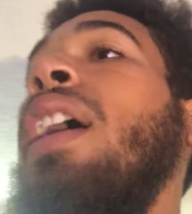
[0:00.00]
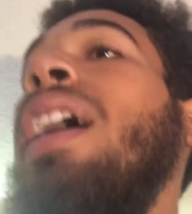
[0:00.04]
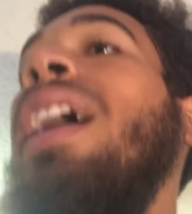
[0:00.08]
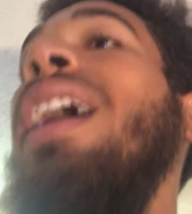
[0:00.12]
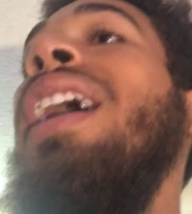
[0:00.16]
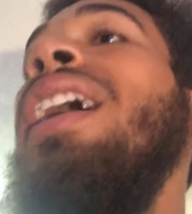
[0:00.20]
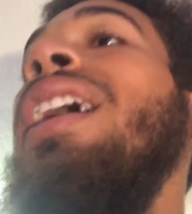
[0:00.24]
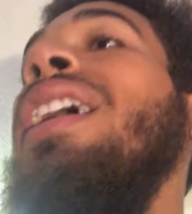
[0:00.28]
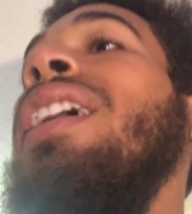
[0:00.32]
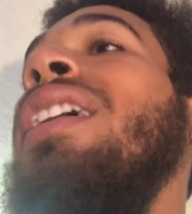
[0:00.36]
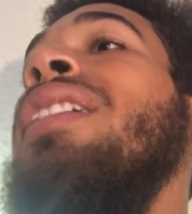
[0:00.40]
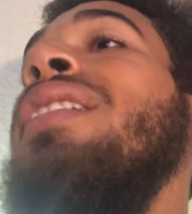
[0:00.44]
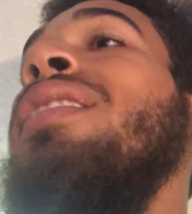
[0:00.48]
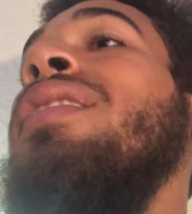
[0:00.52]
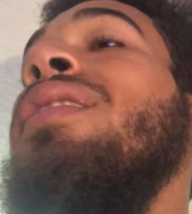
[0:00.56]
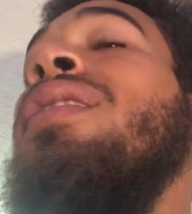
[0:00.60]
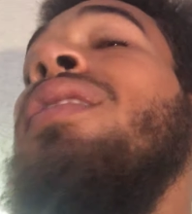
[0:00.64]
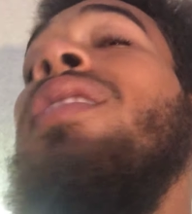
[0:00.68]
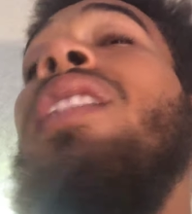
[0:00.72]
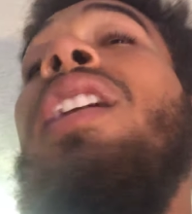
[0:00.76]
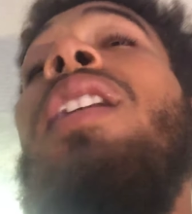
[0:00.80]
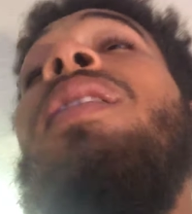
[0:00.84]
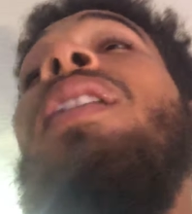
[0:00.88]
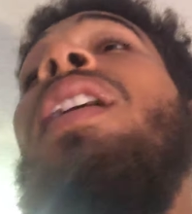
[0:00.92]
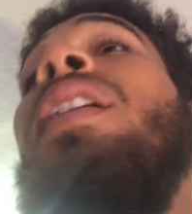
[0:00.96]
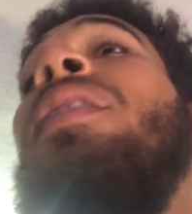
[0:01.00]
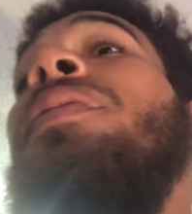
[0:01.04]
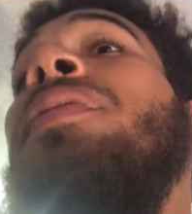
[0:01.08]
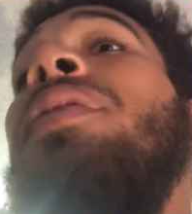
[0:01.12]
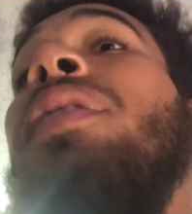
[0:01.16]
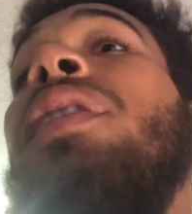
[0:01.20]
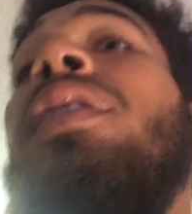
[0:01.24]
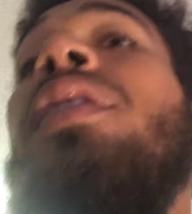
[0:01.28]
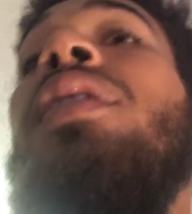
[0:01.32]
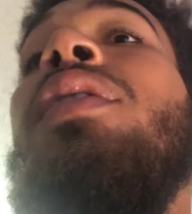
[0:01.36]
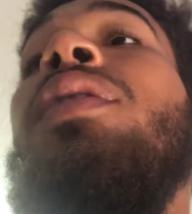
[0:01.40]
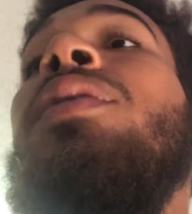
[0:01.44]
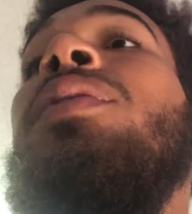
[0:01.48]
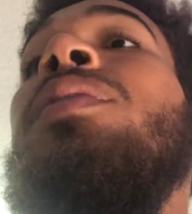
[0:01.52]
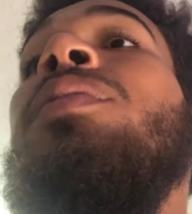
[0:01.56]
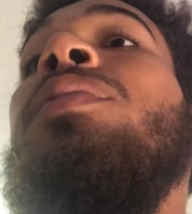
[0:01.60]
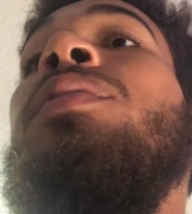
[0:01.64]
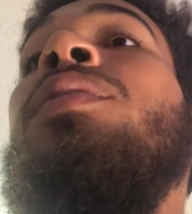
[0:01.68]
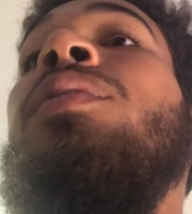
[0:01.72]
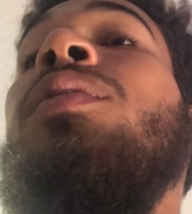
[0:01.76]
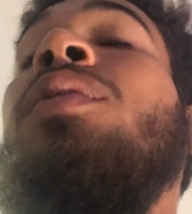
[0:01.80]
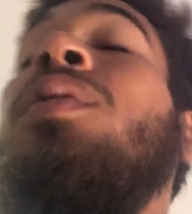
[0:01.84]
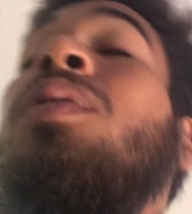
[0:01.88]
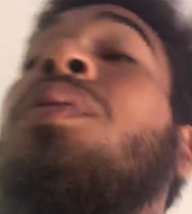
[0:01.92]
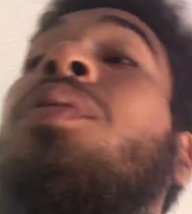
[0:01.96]
And how I feel,
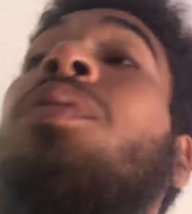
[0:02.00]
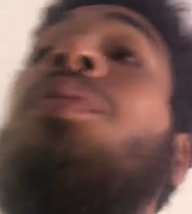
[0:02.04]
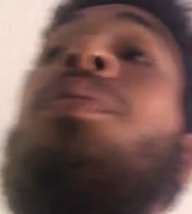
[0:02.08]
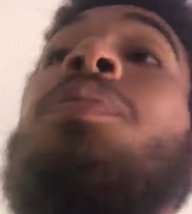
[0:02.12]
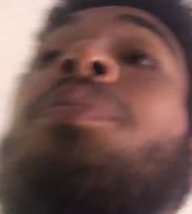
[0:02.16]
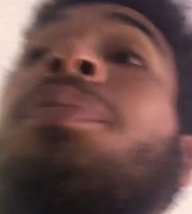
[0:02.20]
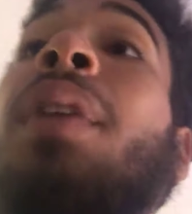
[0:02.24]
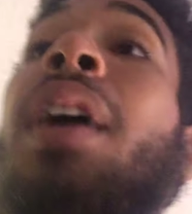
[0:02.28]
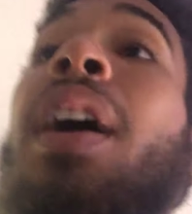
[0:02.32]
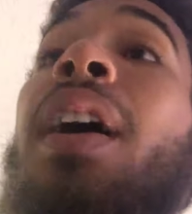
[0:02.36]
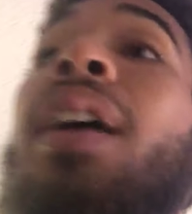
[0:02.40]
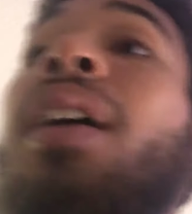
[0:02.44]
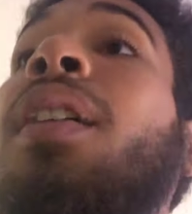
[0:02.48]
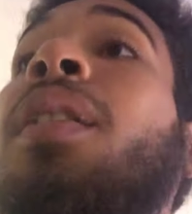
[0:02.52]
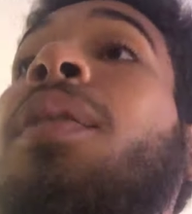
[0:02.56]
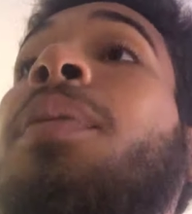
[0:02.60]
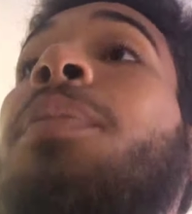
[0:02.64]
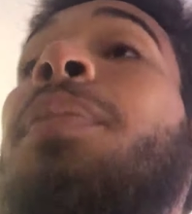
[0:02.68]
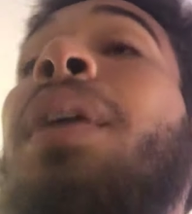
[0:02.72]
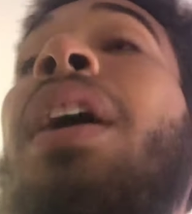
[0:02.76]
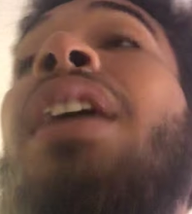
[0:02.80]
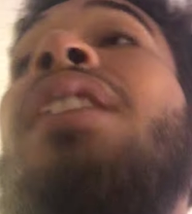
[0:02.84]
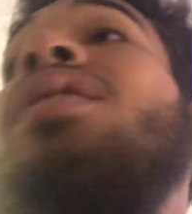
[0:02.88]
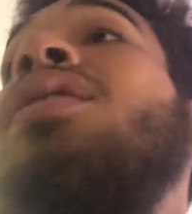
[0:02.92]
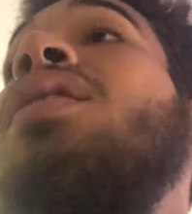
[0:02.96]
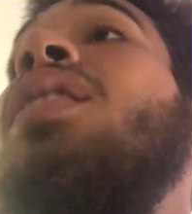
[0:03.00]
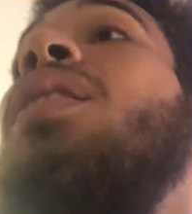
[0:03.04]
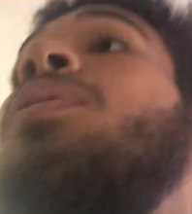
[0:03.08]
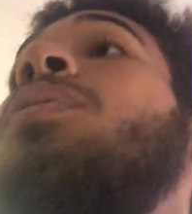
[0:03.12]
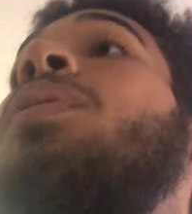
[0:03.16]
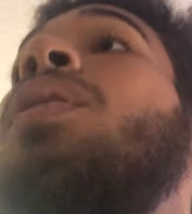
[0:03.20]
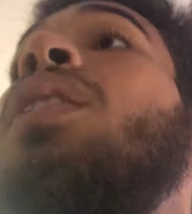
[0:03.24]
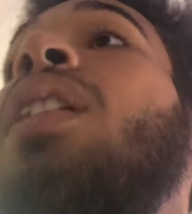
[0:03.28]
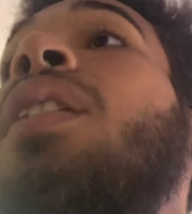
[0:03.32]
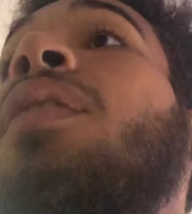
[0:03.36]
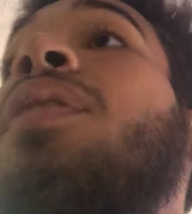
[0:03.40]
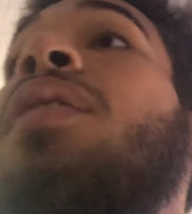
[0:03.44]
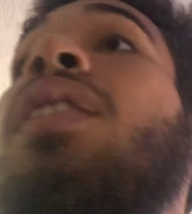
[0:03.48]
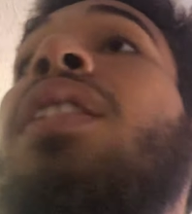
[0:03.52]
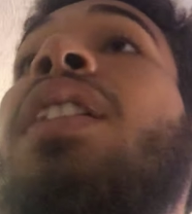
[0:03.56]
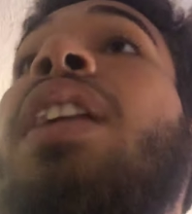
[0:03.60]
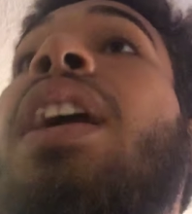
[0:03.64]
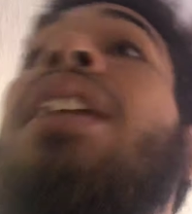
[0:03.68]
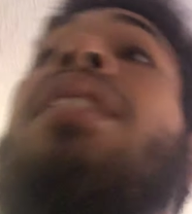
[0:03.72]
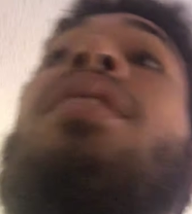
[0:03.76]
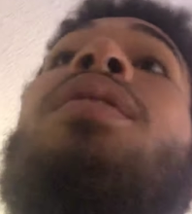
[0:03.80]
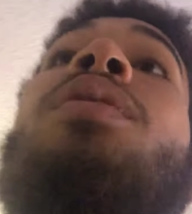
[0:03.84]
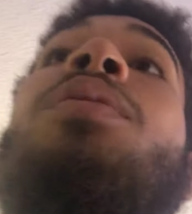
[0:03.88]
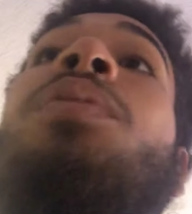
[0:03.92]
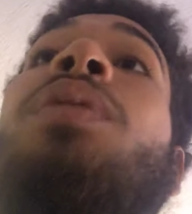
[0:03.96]
based on what I've
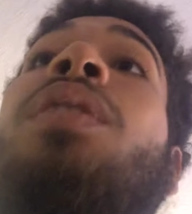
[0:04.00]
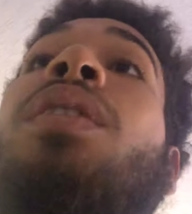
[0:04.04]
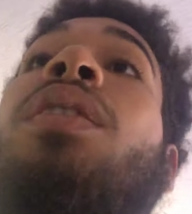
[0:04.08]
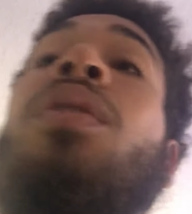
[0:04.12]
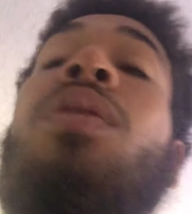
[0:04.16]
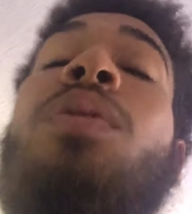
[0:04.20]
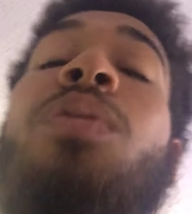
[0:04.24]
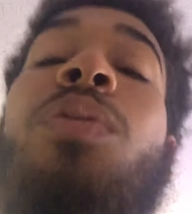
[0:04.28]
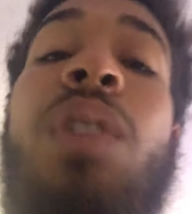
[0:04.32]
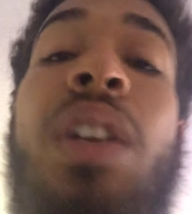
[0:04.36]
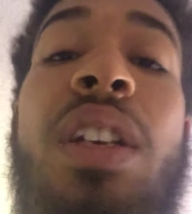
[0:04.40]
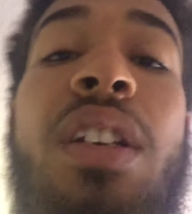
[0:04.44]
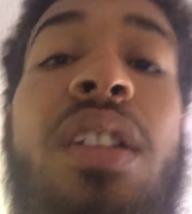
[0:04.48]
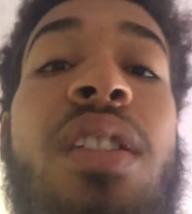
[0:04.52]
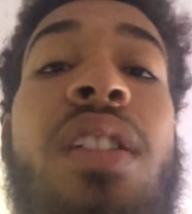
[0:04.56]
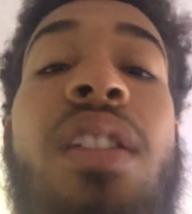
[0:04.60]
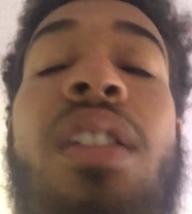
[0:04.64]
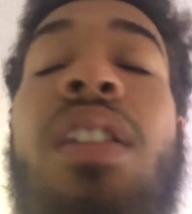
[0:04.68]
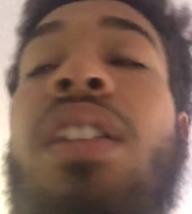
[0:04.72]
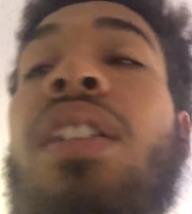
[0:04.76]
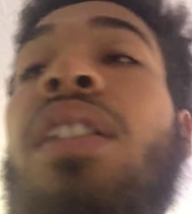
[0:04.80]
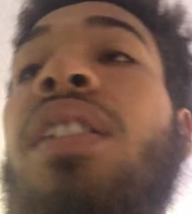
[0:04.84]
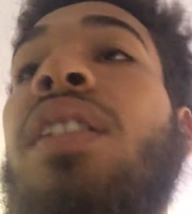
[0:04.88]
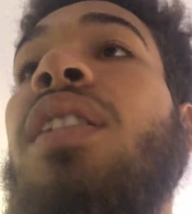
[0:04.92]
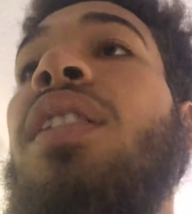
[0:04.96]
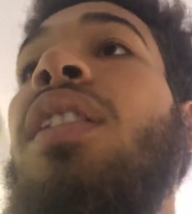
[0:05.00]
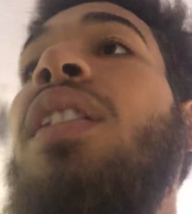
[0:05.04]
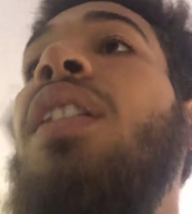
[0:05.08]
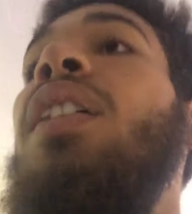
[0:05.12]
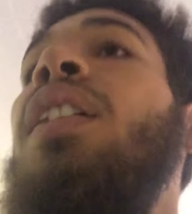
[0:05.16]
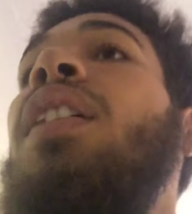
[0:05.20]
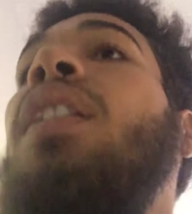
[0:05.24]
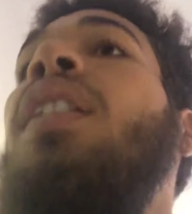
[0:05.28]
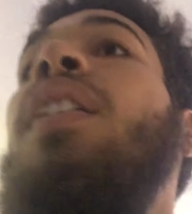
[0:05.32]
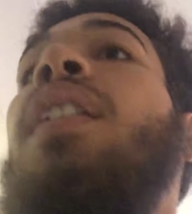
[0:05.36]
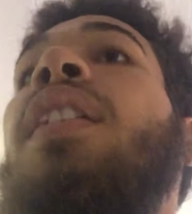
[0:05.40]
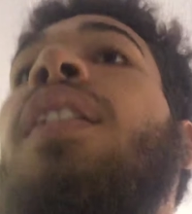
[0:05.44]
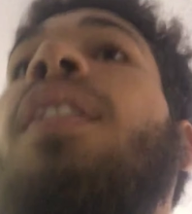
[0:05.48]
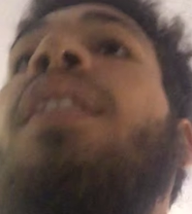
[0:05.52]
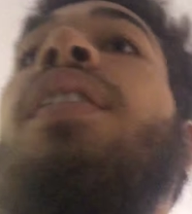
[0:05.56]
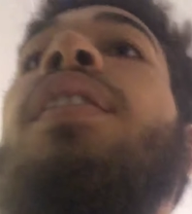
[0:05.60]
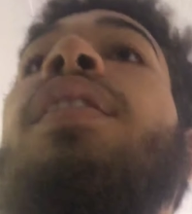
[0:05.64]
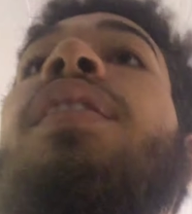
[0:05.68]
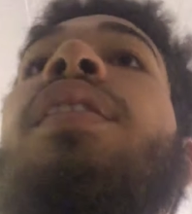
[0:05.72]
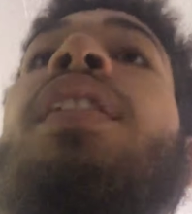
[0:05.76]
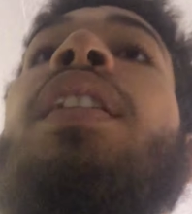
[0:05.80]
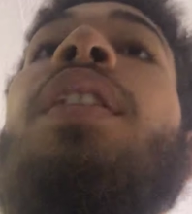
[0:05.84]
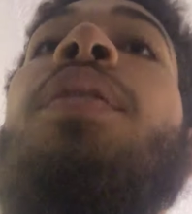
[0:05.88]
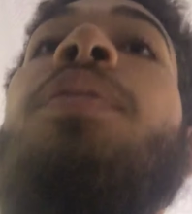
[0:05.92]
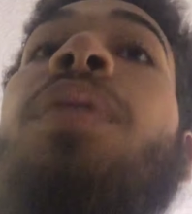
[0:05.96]
connected with recently
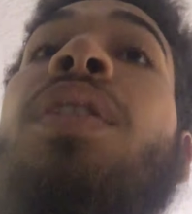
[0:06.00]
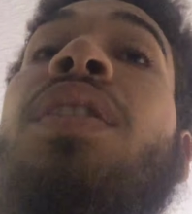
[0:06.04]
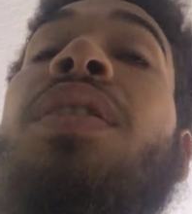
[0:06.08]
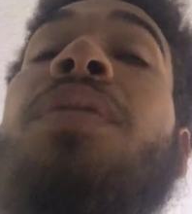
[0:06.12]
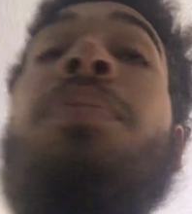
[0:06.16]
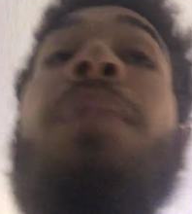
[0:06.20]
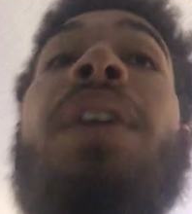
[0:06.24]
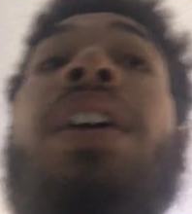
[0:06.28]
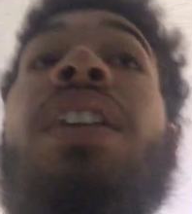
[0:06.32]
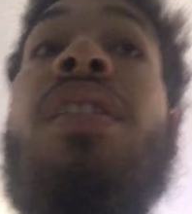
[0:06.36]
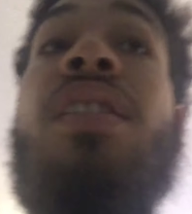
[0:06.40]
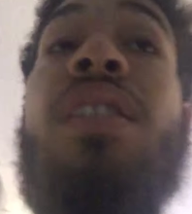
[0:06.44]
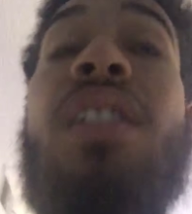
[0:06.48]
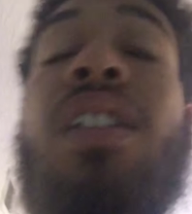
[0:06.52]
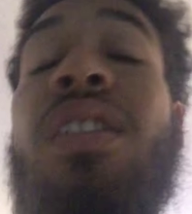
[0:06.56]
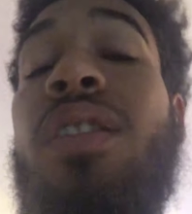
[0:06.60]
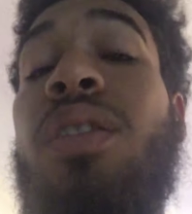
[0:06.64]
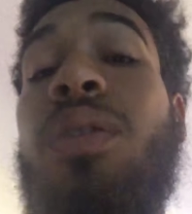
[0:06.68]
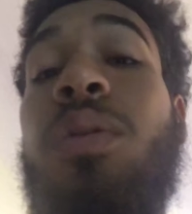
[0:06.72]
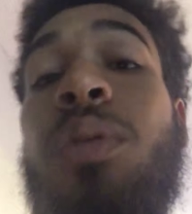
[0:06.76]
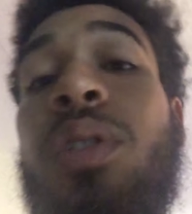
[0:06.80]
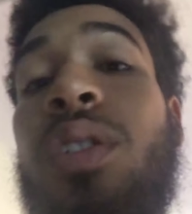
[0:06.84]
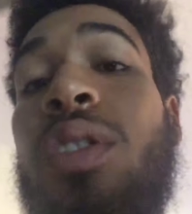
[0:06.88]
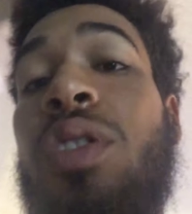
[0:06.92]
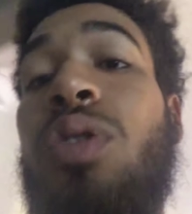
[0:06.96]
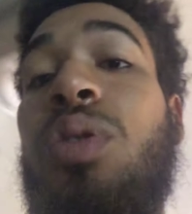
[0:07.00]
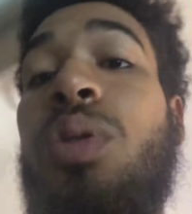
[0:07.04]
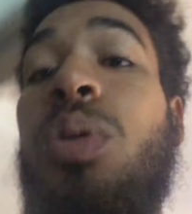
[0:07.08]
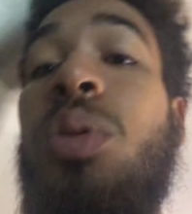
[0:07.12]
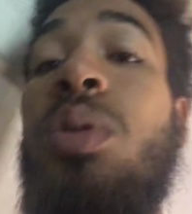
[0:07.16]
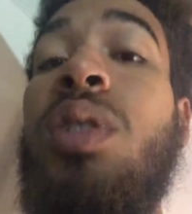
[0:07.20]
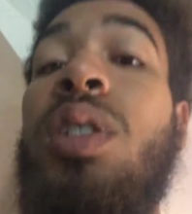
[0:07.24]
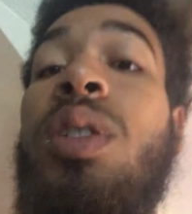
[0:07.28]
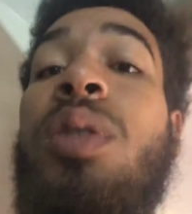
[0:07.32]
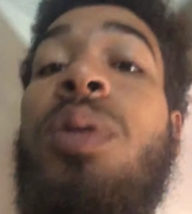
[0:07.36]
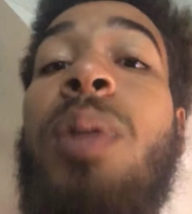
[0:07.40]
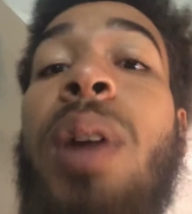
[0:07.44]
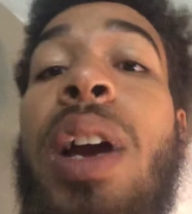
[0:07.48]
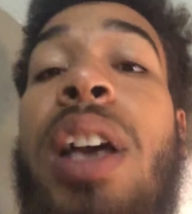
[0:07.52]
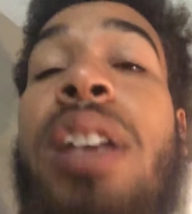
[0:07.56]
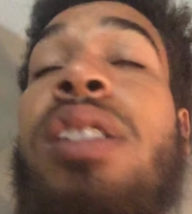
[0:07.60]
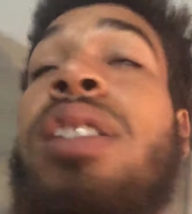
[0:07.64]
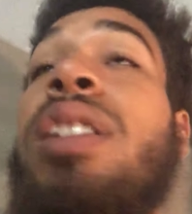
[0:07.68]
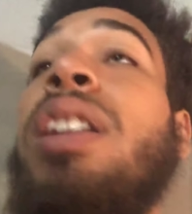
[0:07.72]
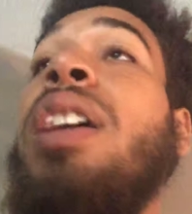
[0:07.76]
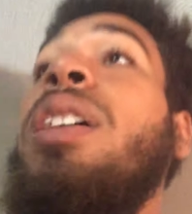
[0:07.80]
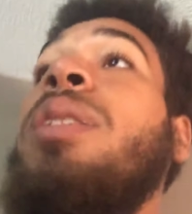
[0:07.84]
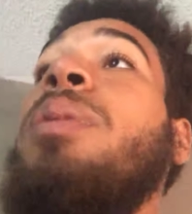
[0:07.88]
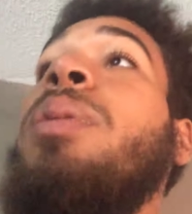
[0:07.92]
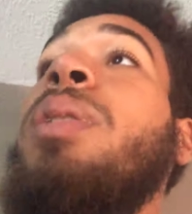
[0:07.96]
and what's made sense and what's truly
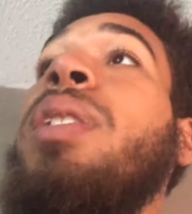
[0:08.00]
resonated